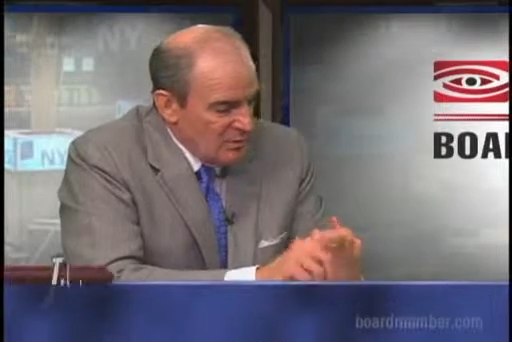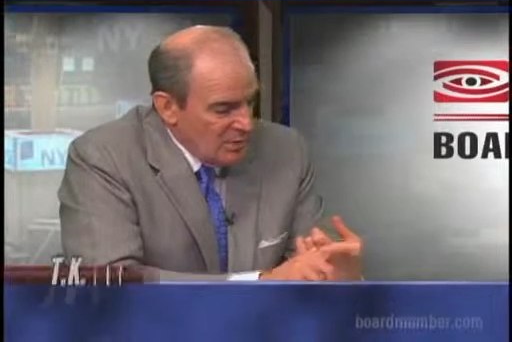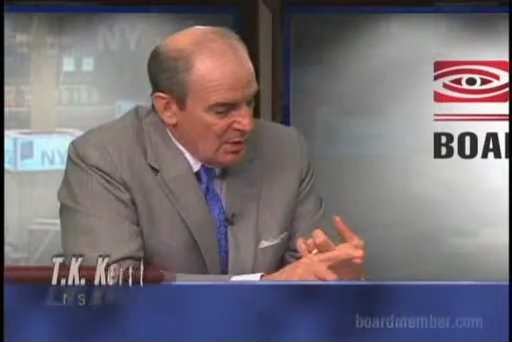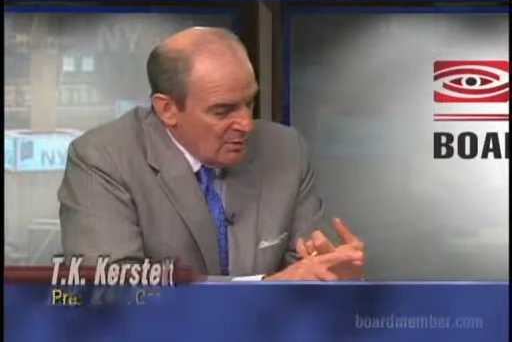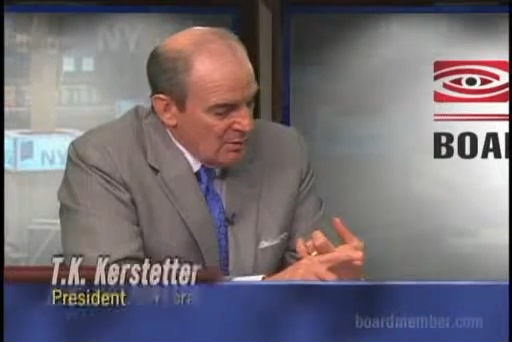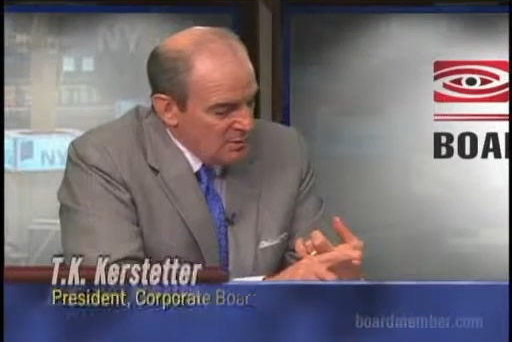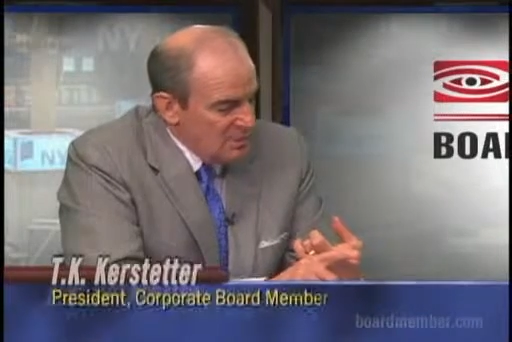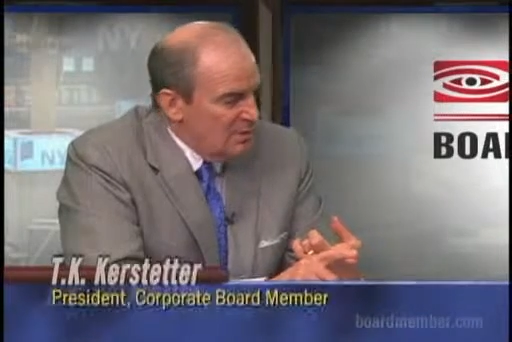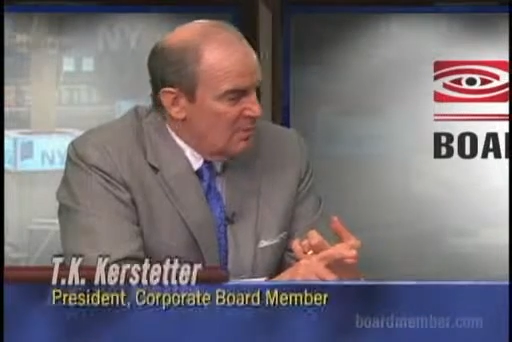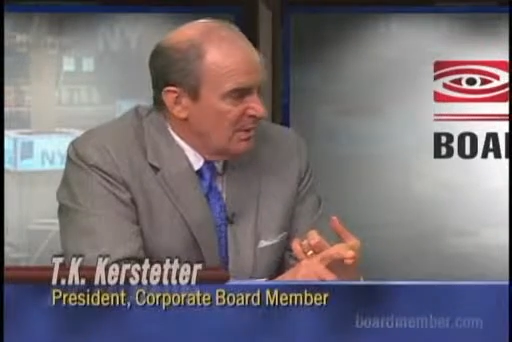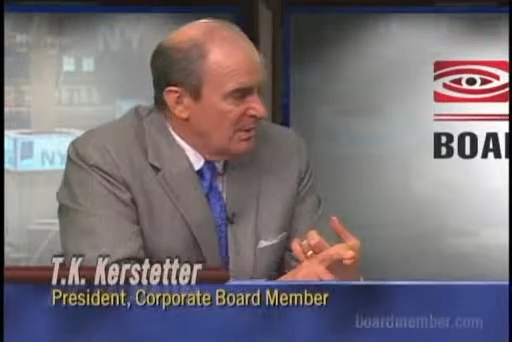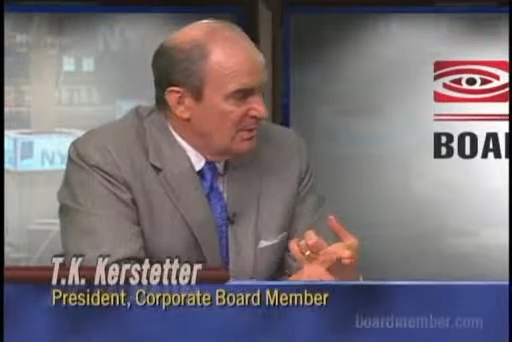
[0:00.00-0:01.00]
Where would
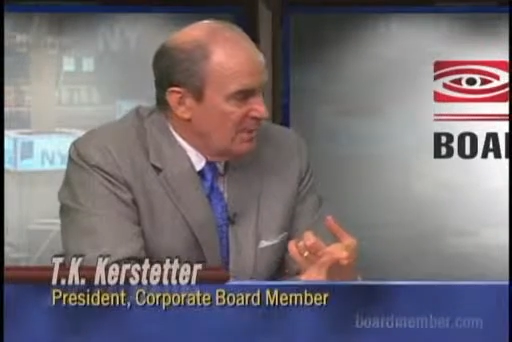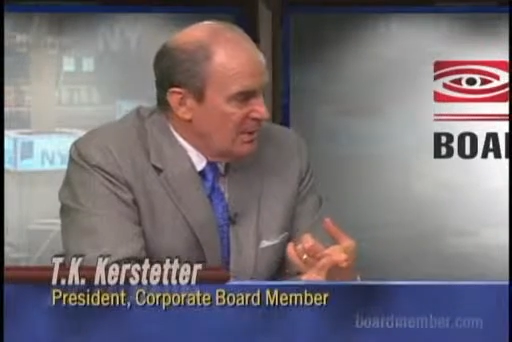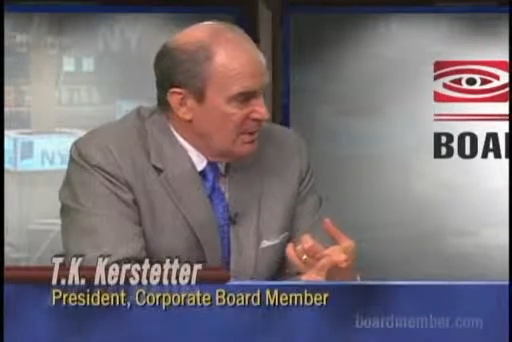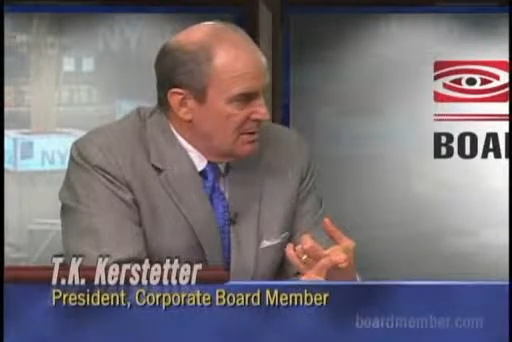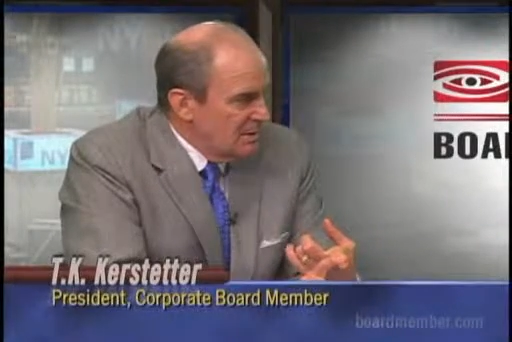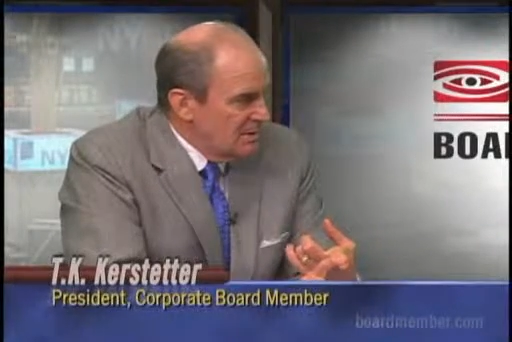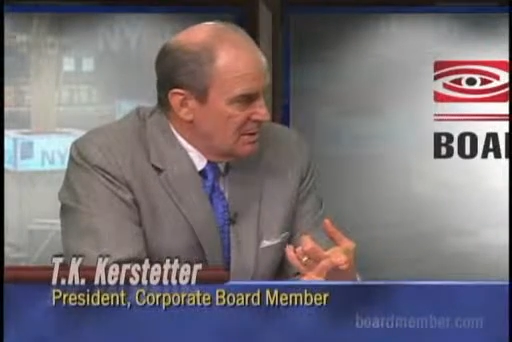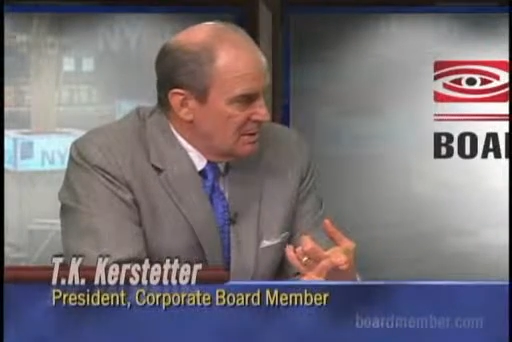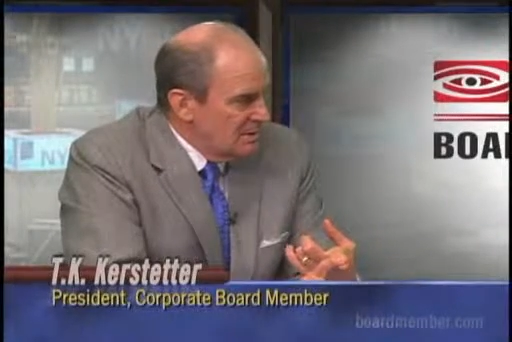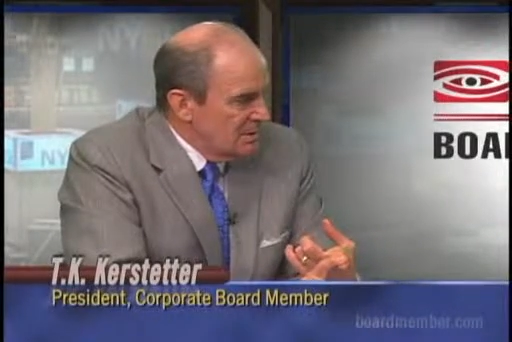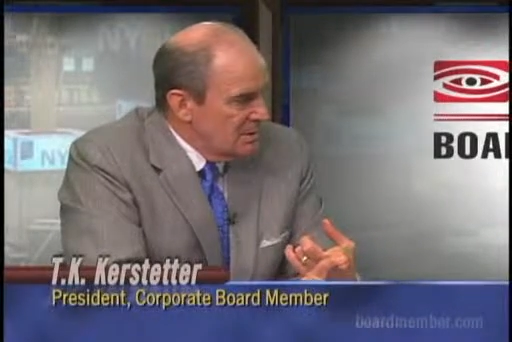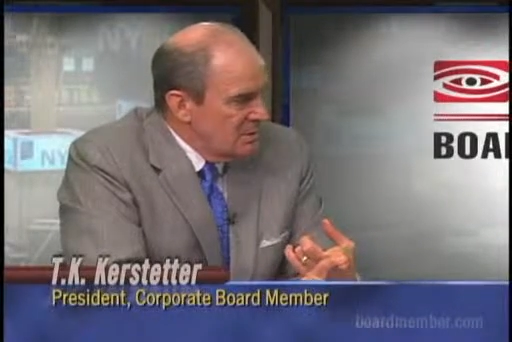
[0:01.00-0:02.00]
somebody find
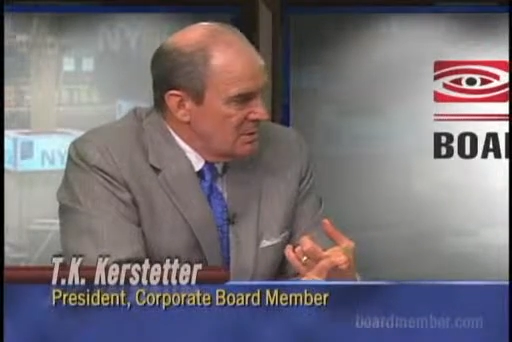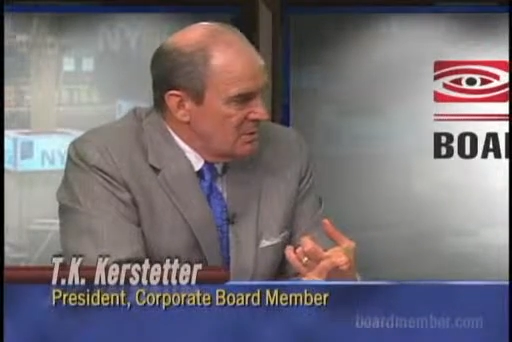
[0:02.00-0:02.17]
your